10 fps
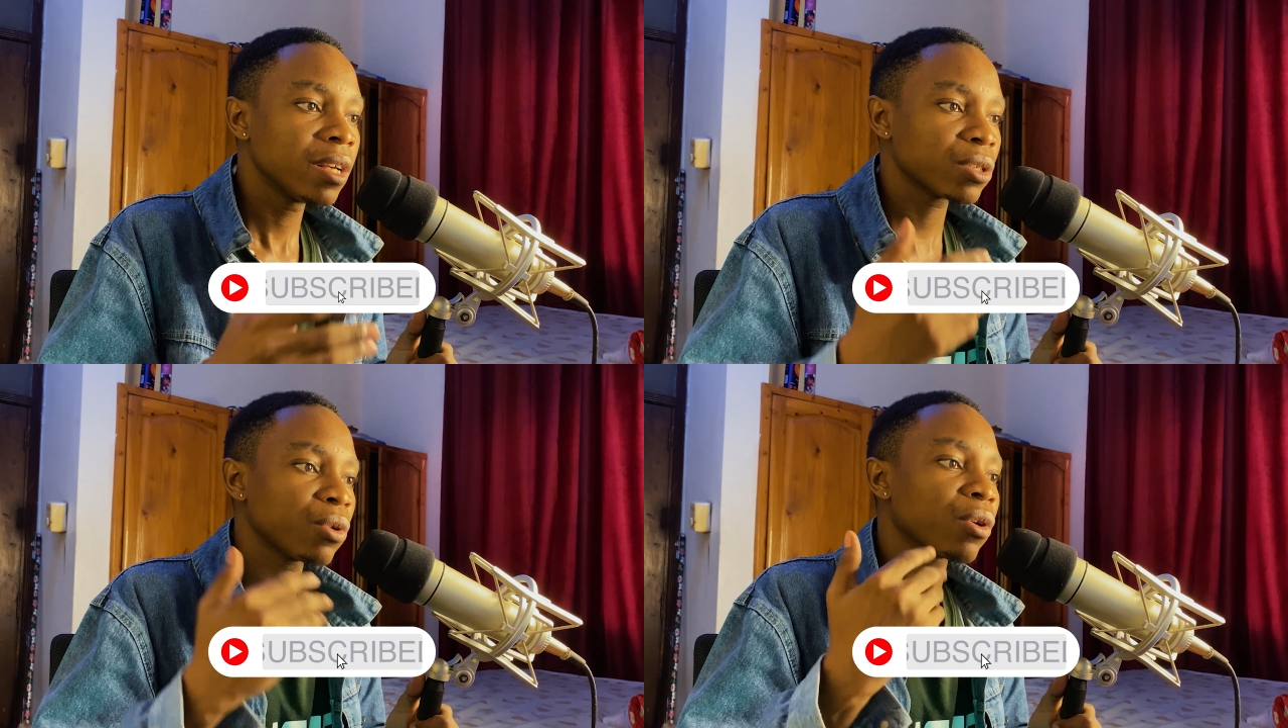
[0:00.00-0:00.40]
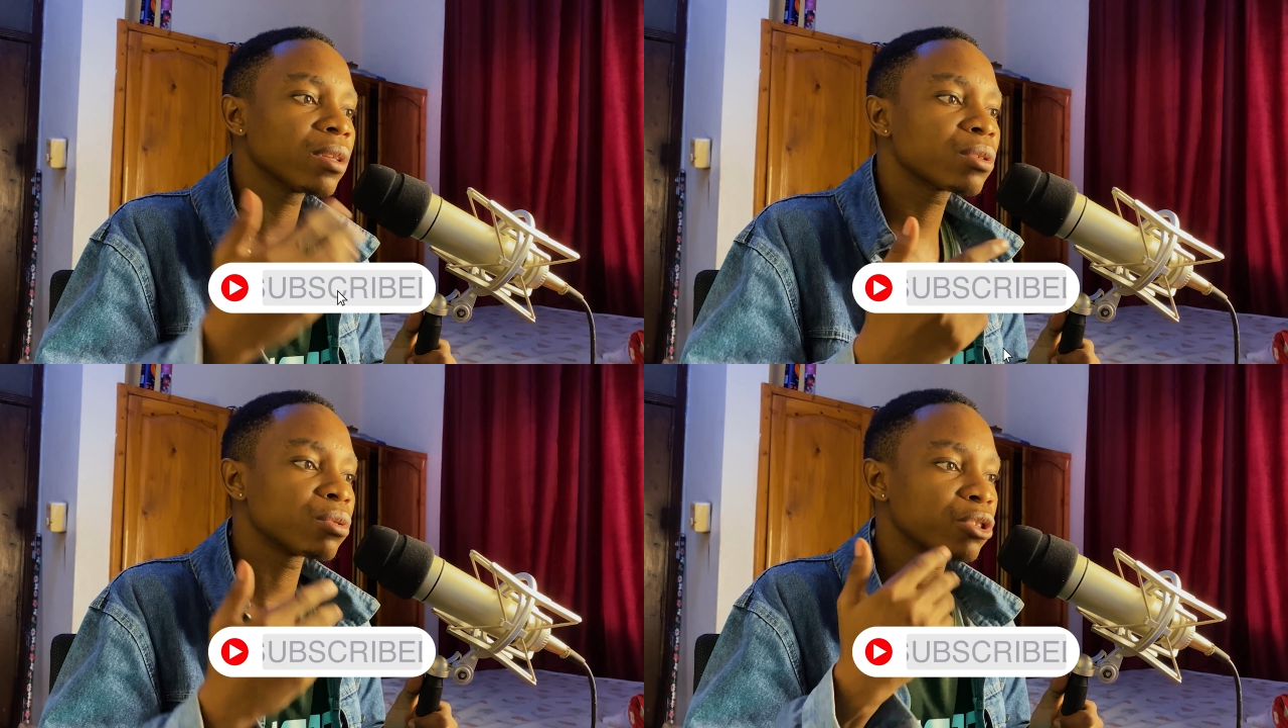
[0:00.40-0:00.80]
so you're
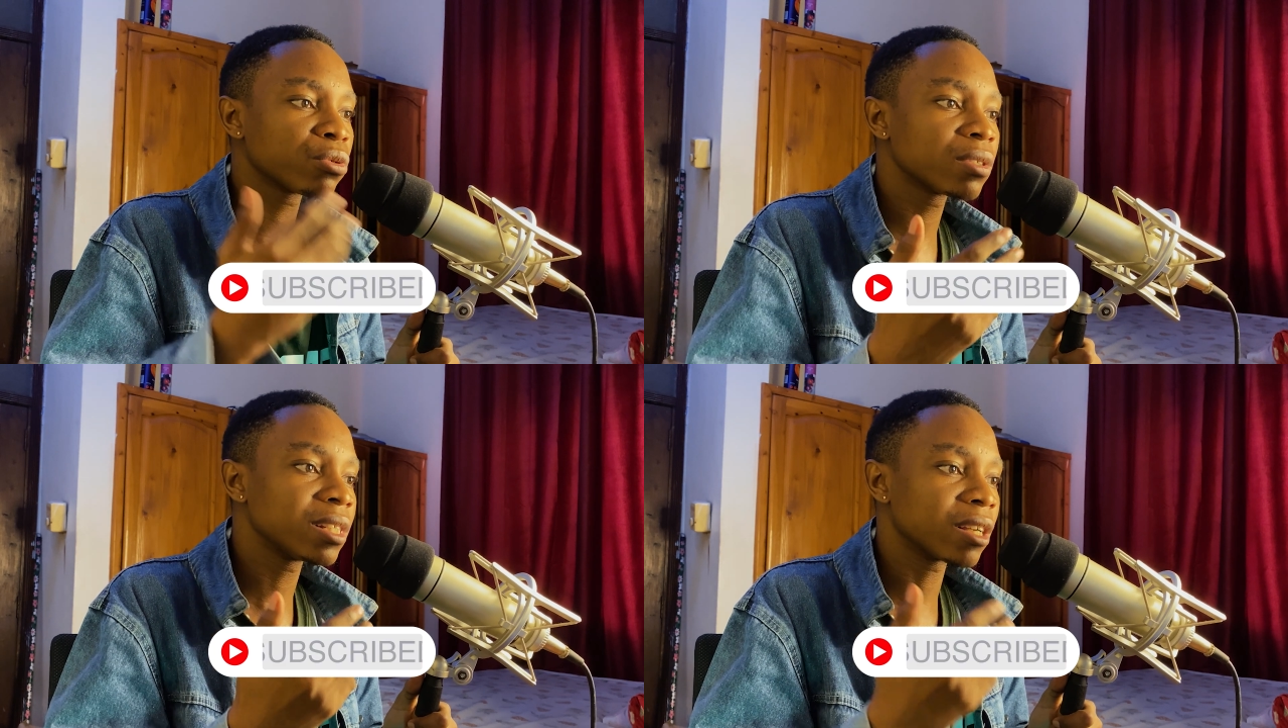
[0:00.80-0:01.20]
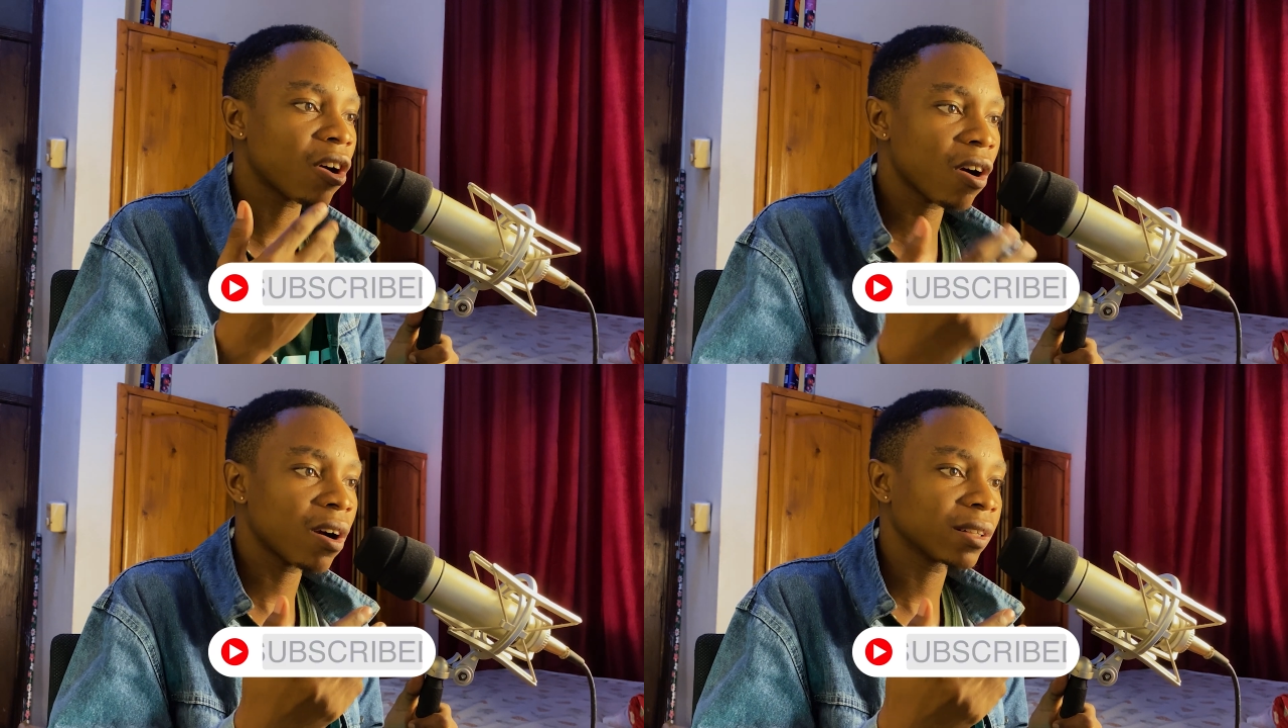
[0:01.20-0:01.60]
going to choose the
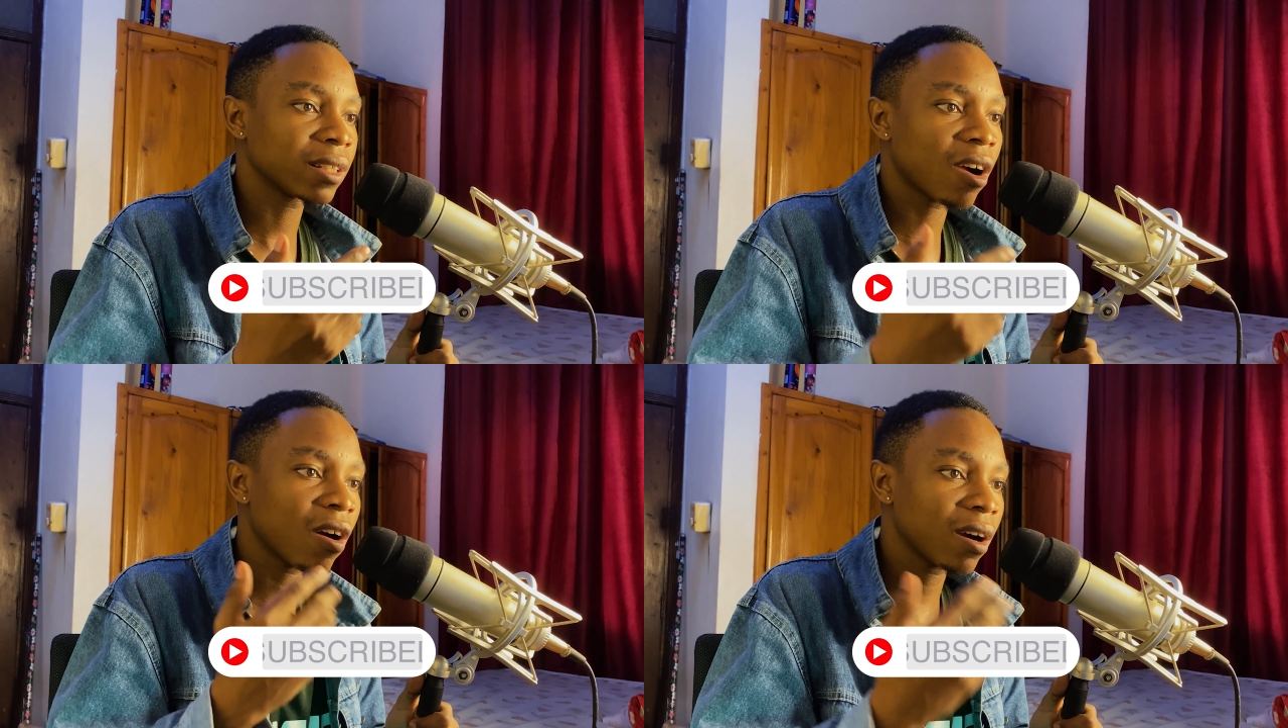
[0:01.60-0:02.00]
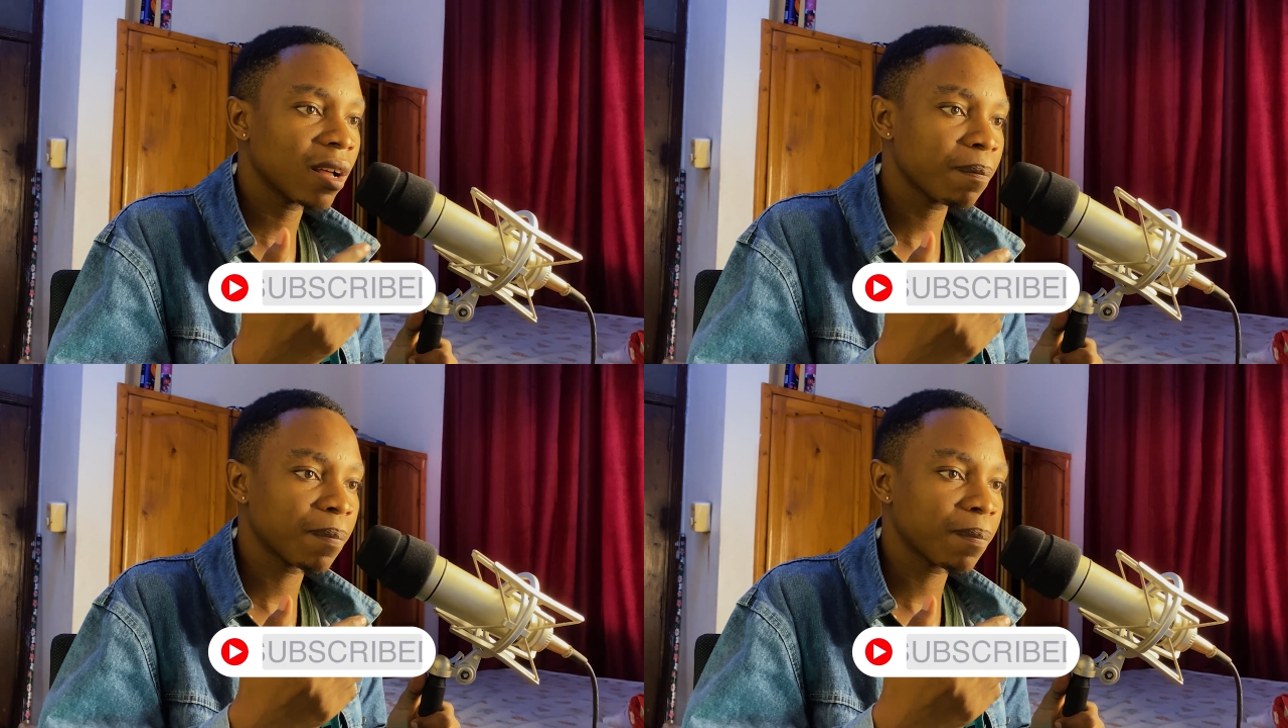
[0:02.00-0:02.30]
car the car